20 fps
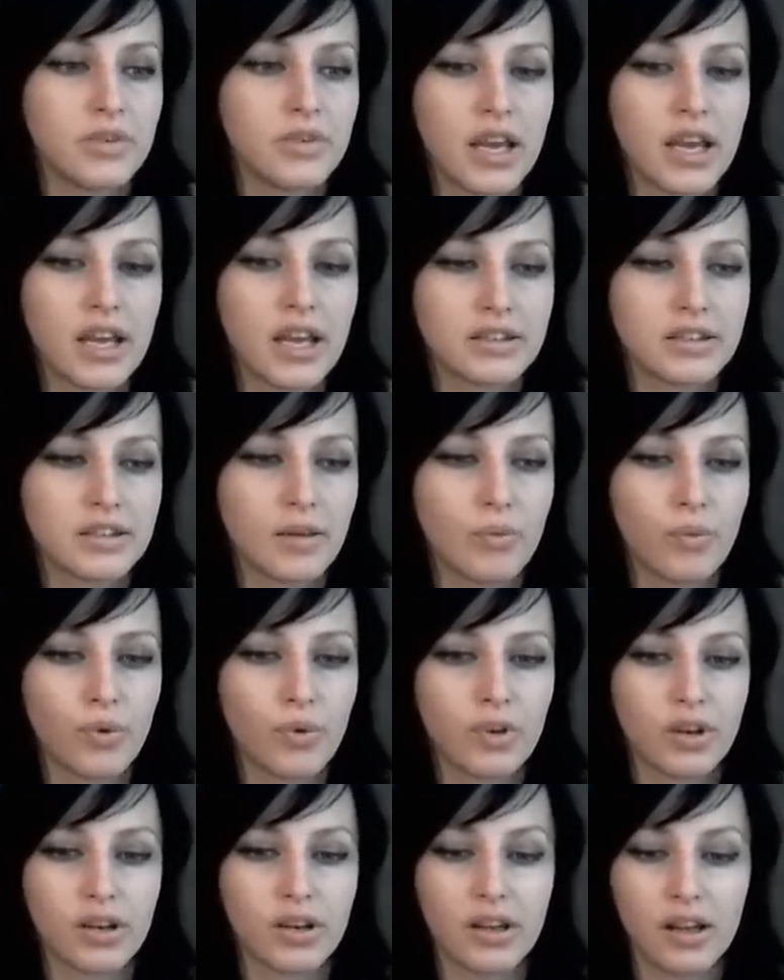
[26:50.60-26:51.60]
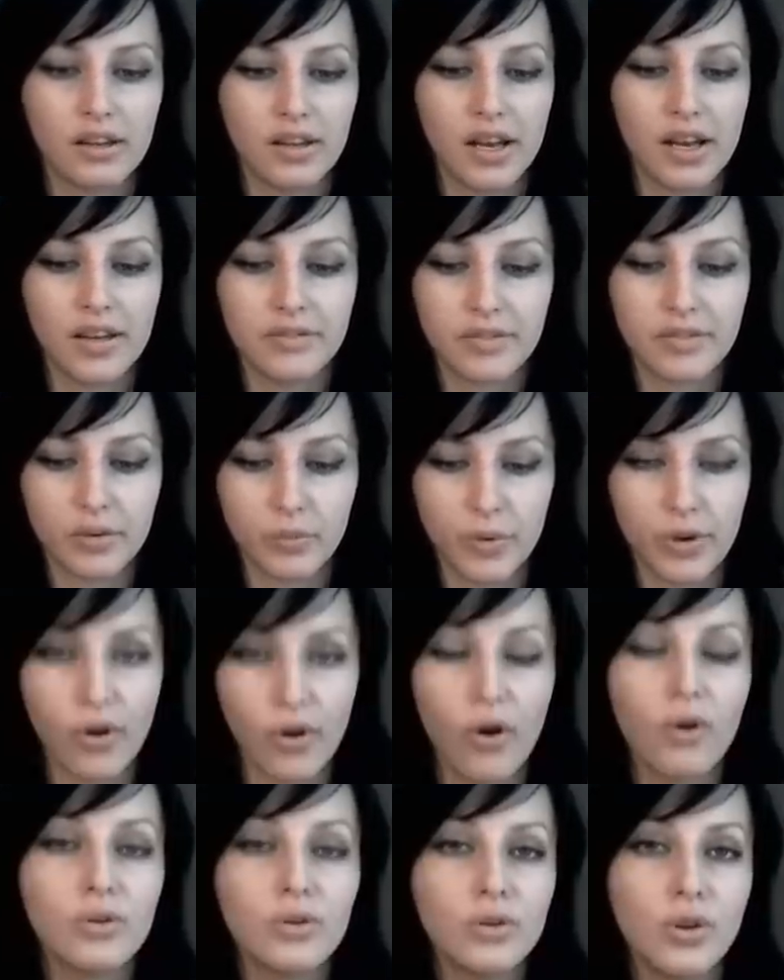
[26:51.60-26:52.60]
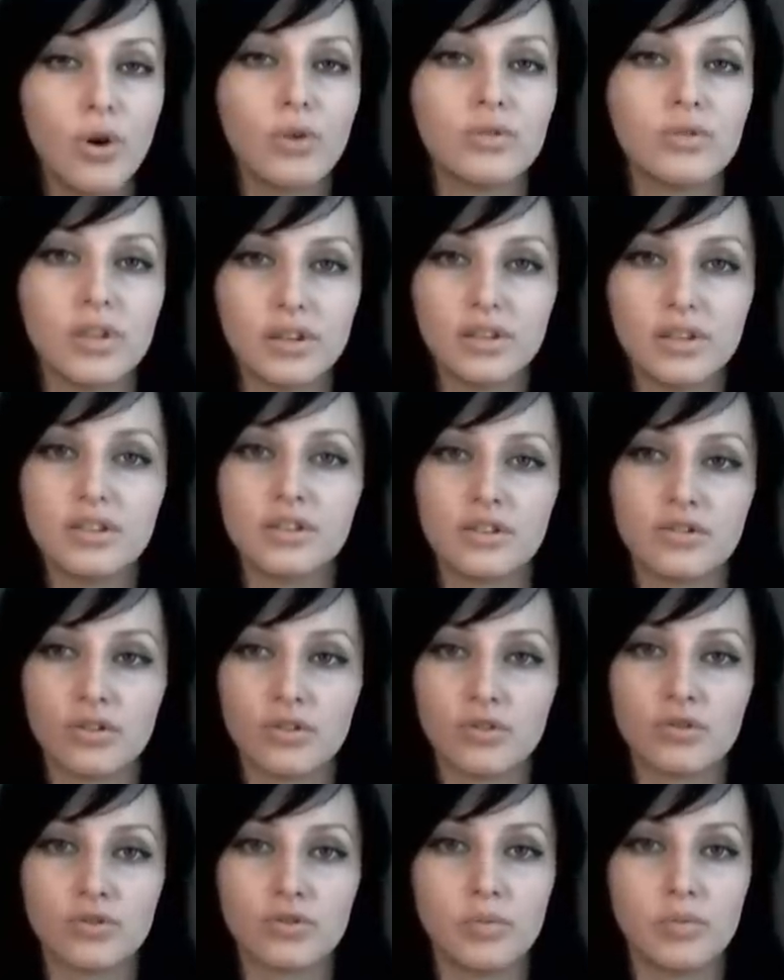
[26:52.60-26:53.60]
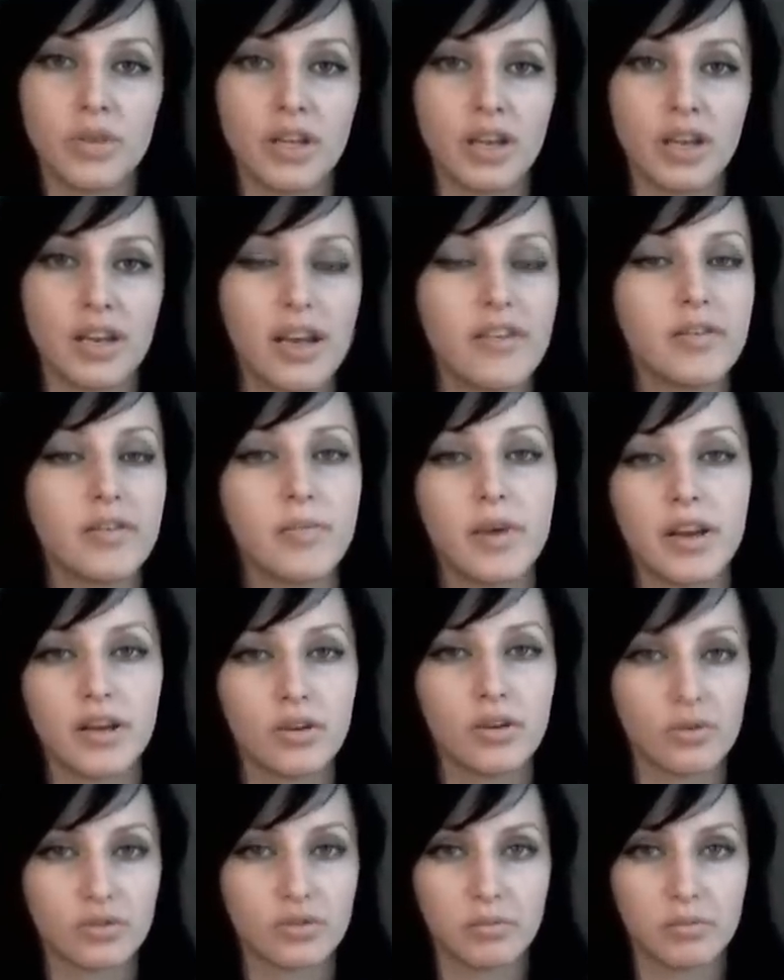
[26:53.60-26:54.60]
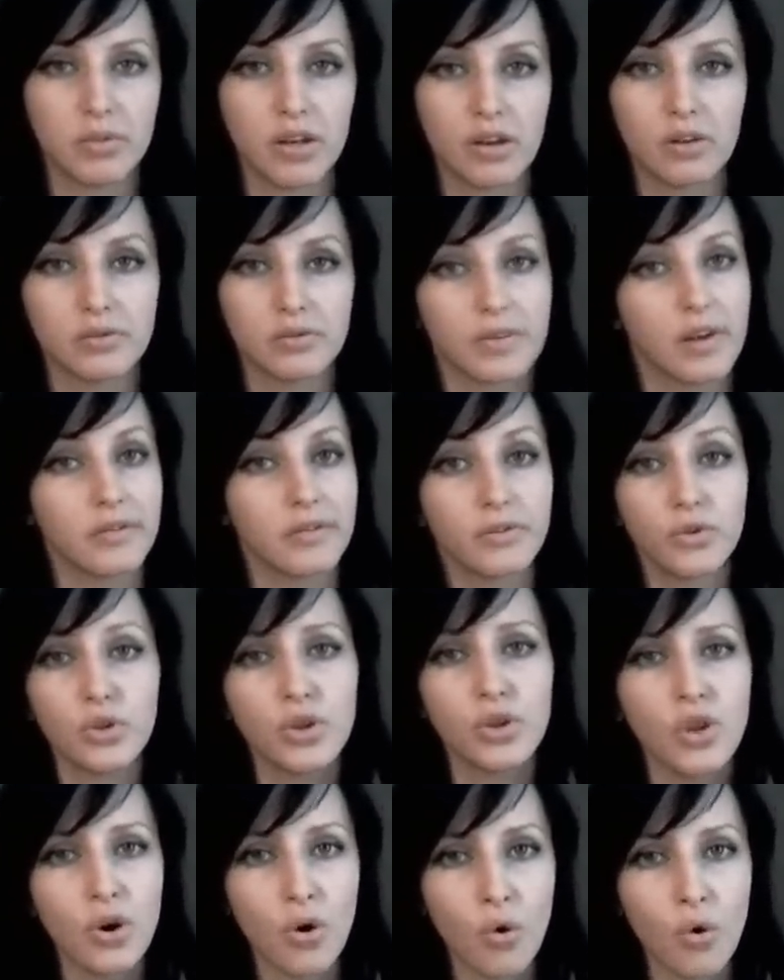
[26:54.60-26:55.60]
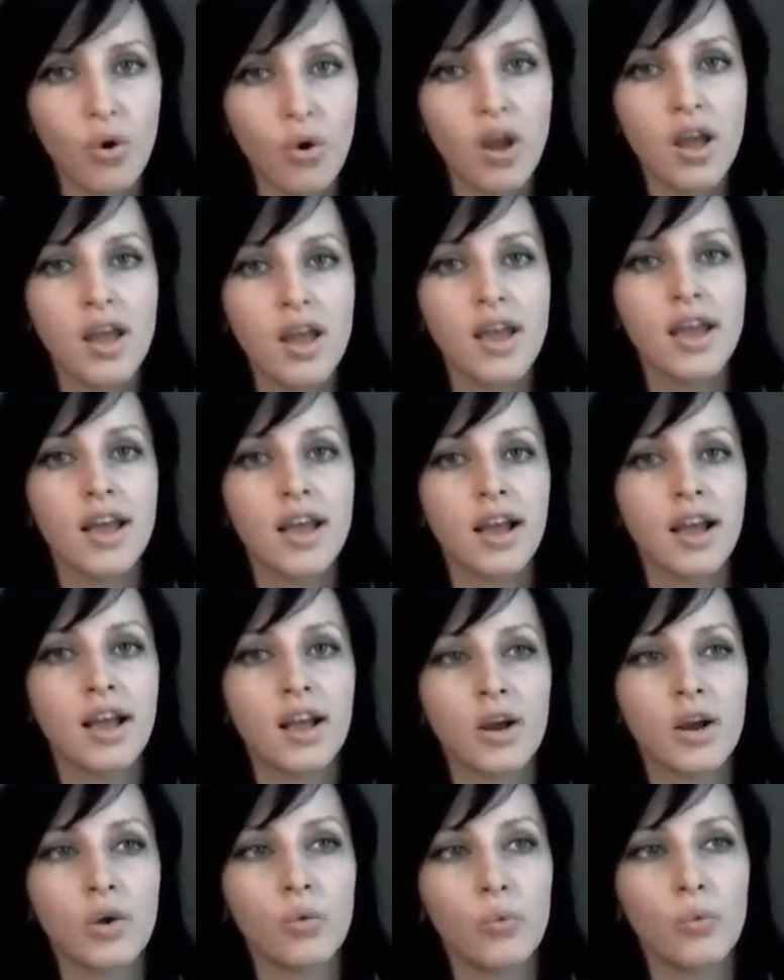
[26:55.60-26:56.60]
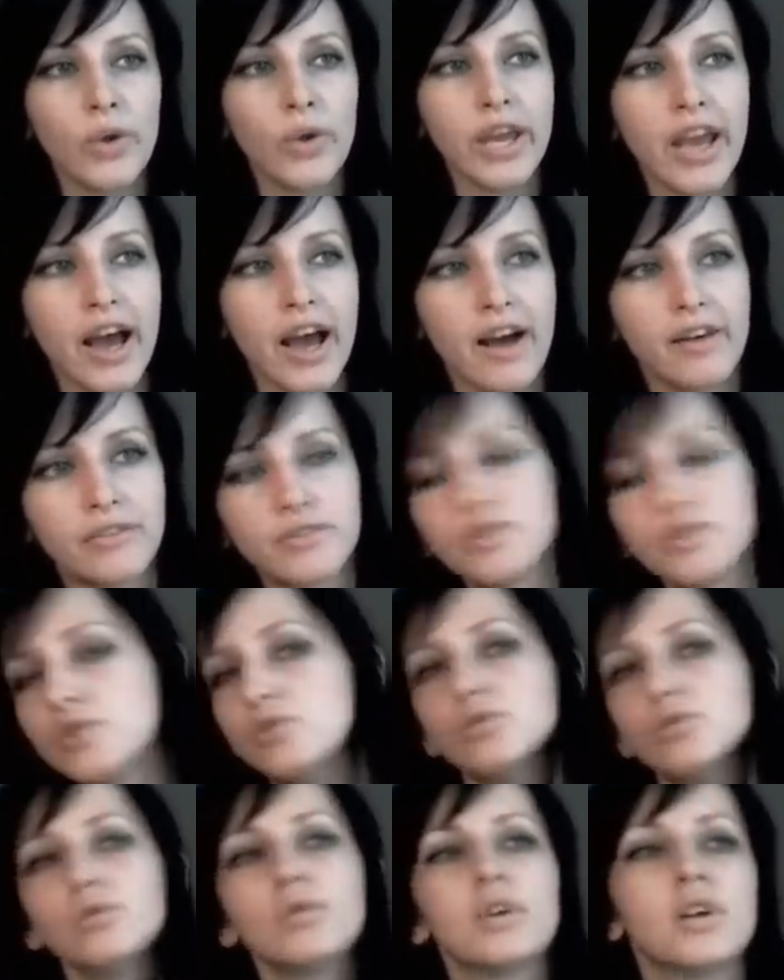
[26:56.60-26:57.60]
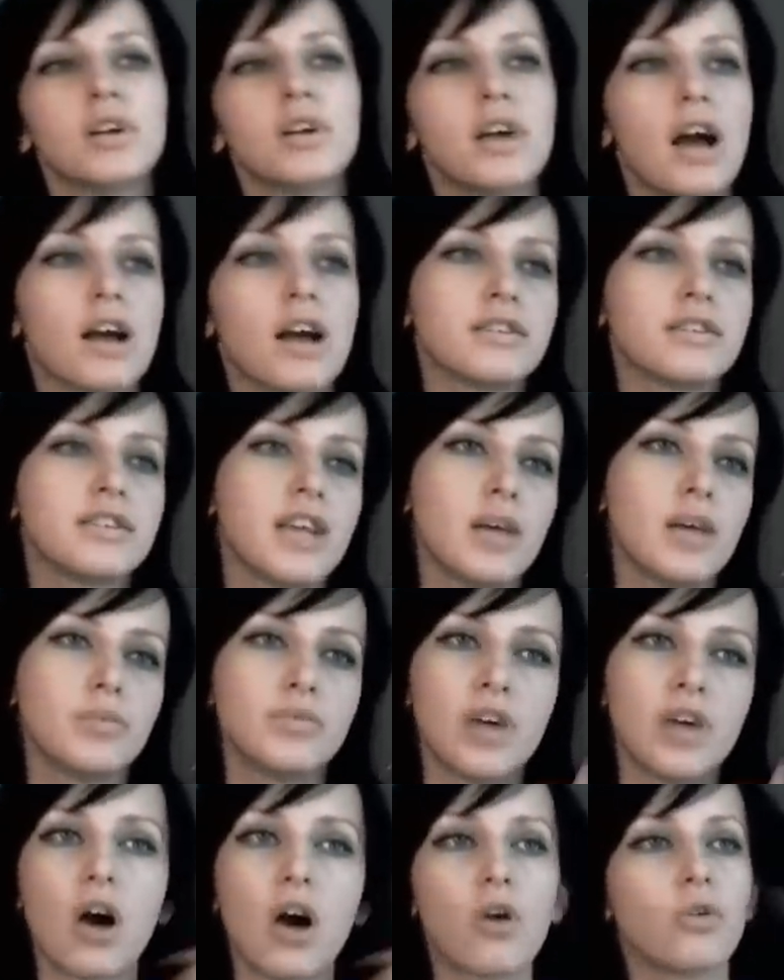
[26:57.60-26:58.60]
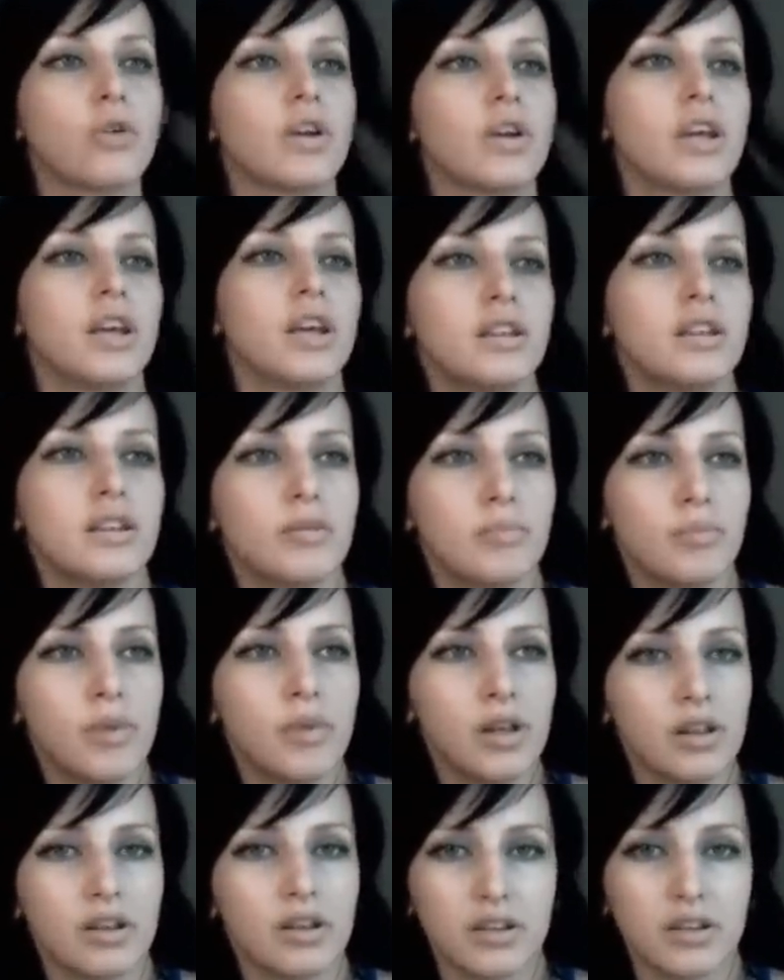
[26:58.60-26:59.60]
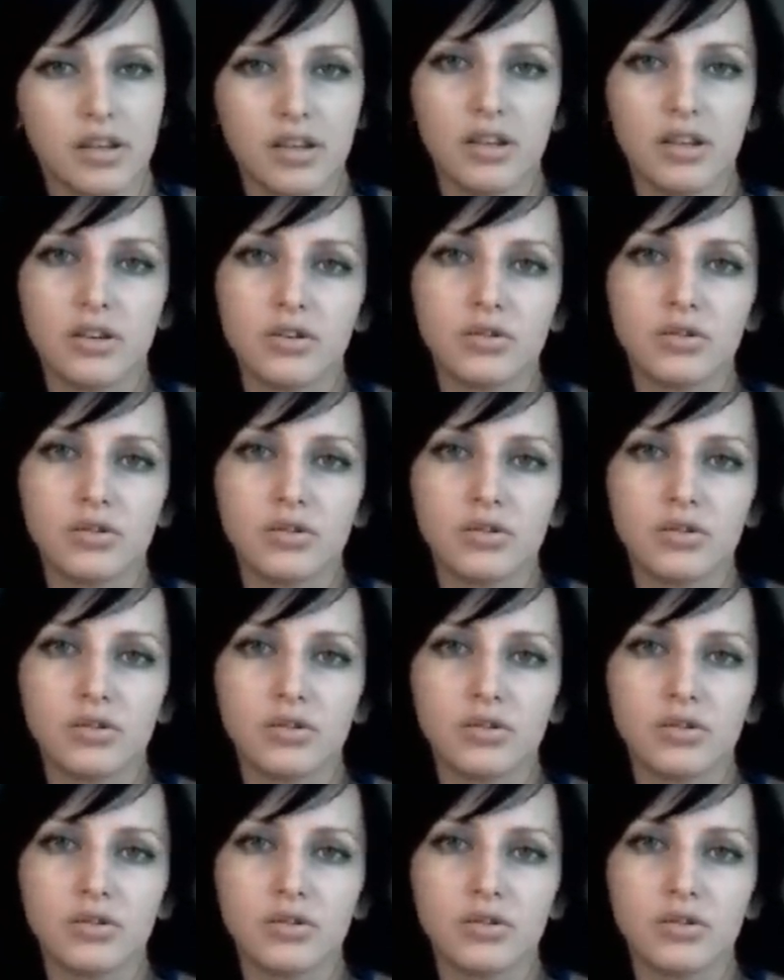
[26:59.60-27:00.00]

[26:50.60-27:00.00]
at some point in our life, and we all know that this is the true meaning. Everybody knows the meaning of life. No, we have to accept our inability to